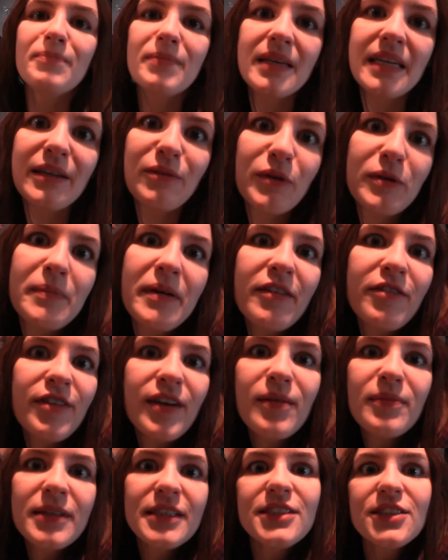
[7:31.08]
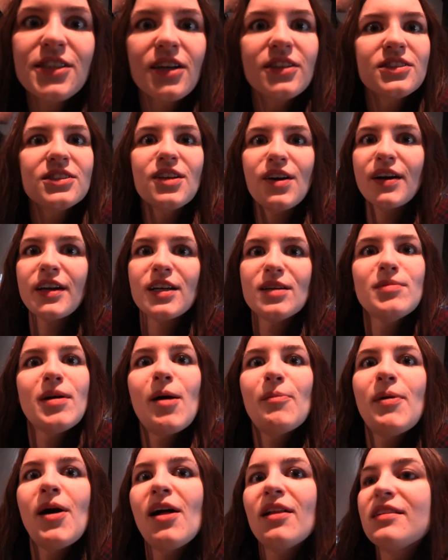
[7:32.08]
Me when my family starts talking
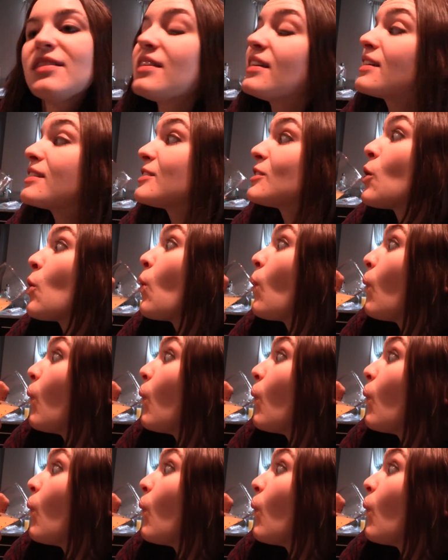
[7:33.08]
about politics.